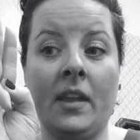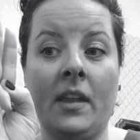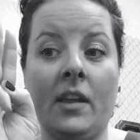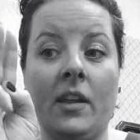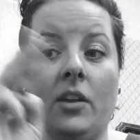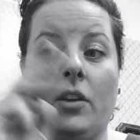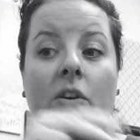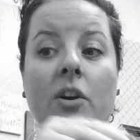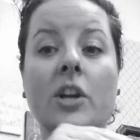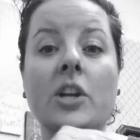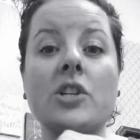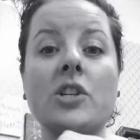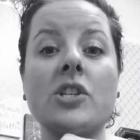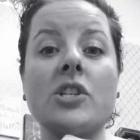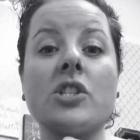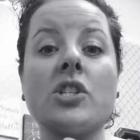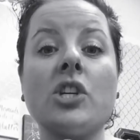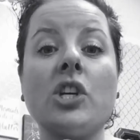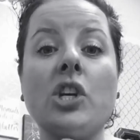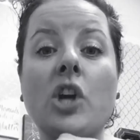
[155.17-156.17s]
You're going to
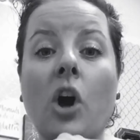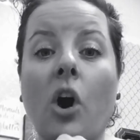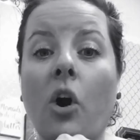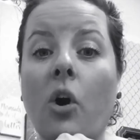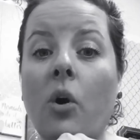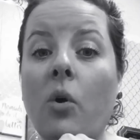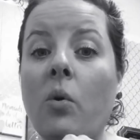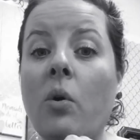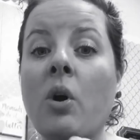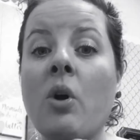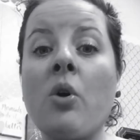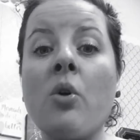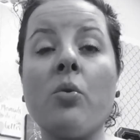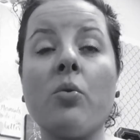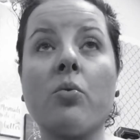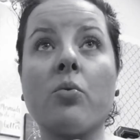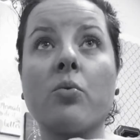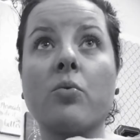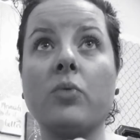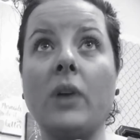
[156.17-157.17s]
just go
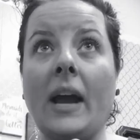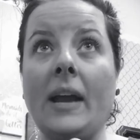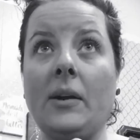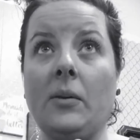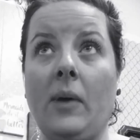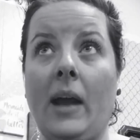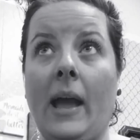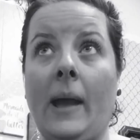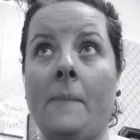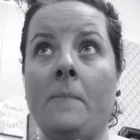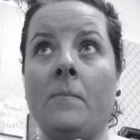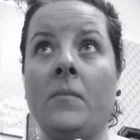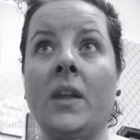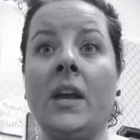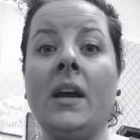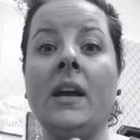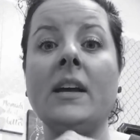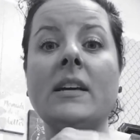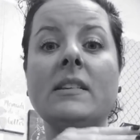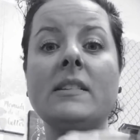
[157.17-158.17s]
right away.
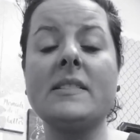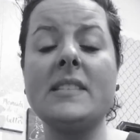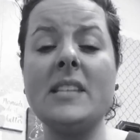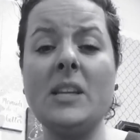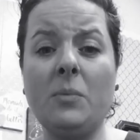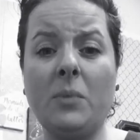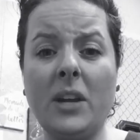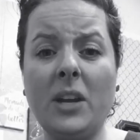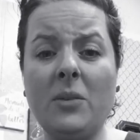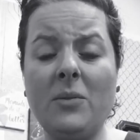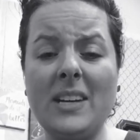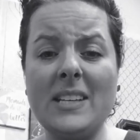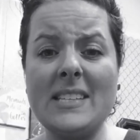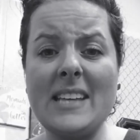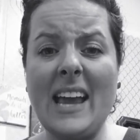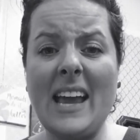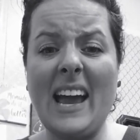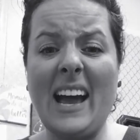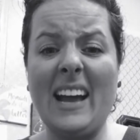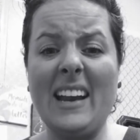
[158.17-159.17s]
See what you need
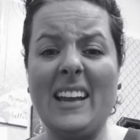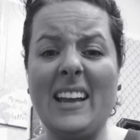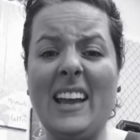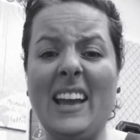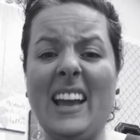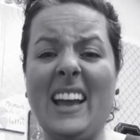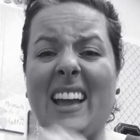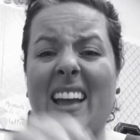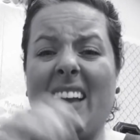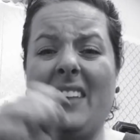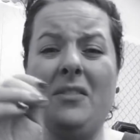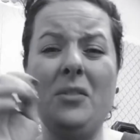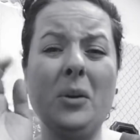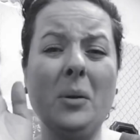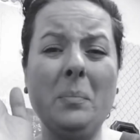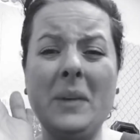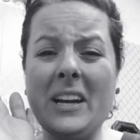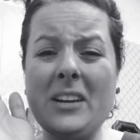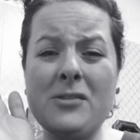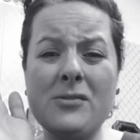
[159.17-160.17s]
to add. If your
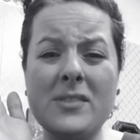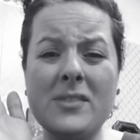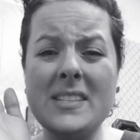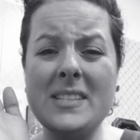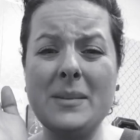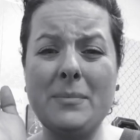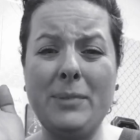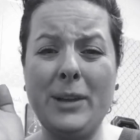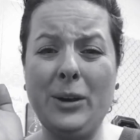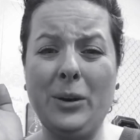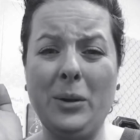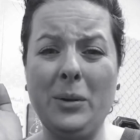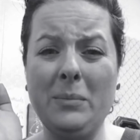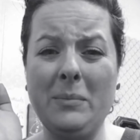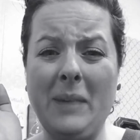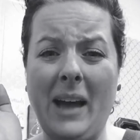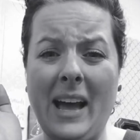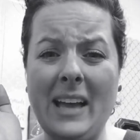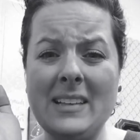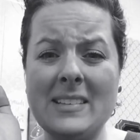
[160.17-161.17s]
picture is a big old
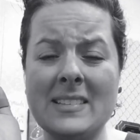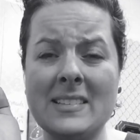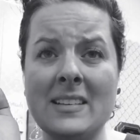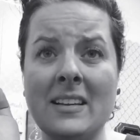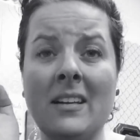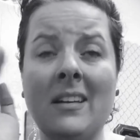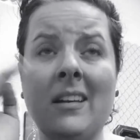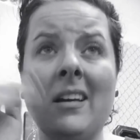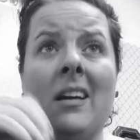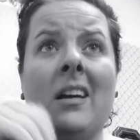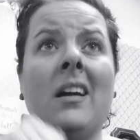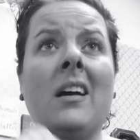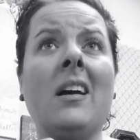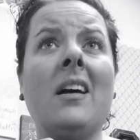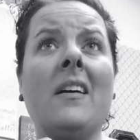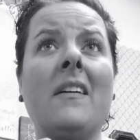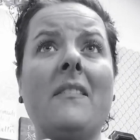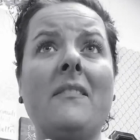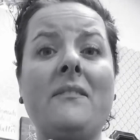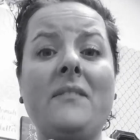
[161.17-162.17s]
mess,
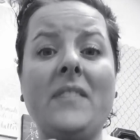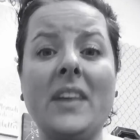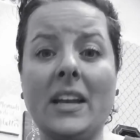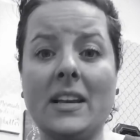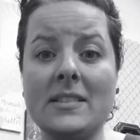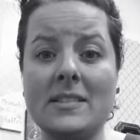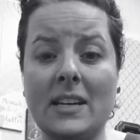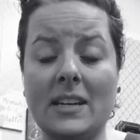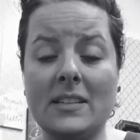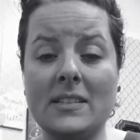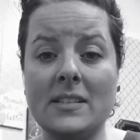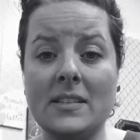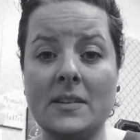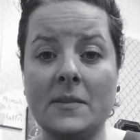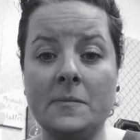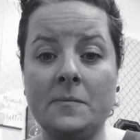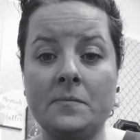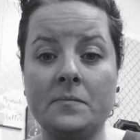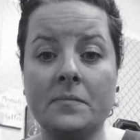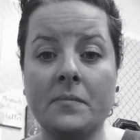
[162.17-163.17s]
fix it.
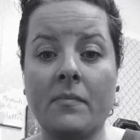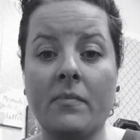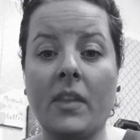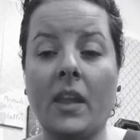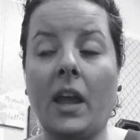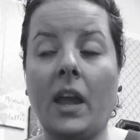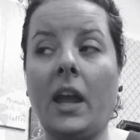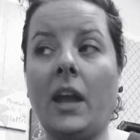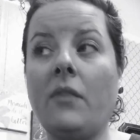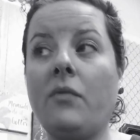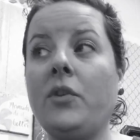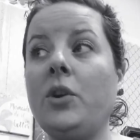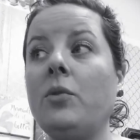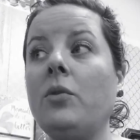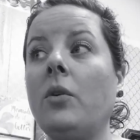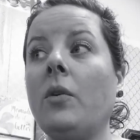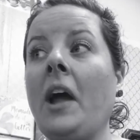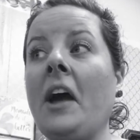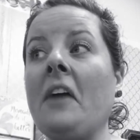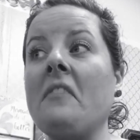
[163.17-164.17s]
If you
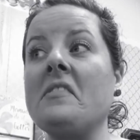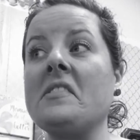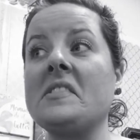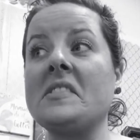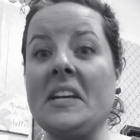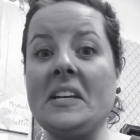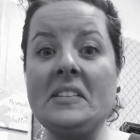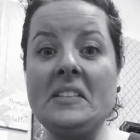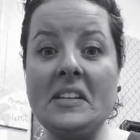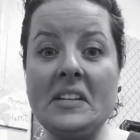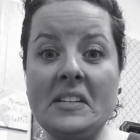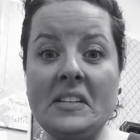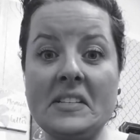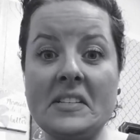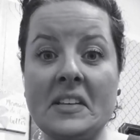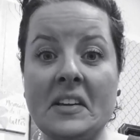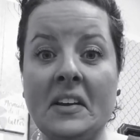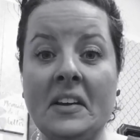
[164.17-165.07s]
don't have a sentence,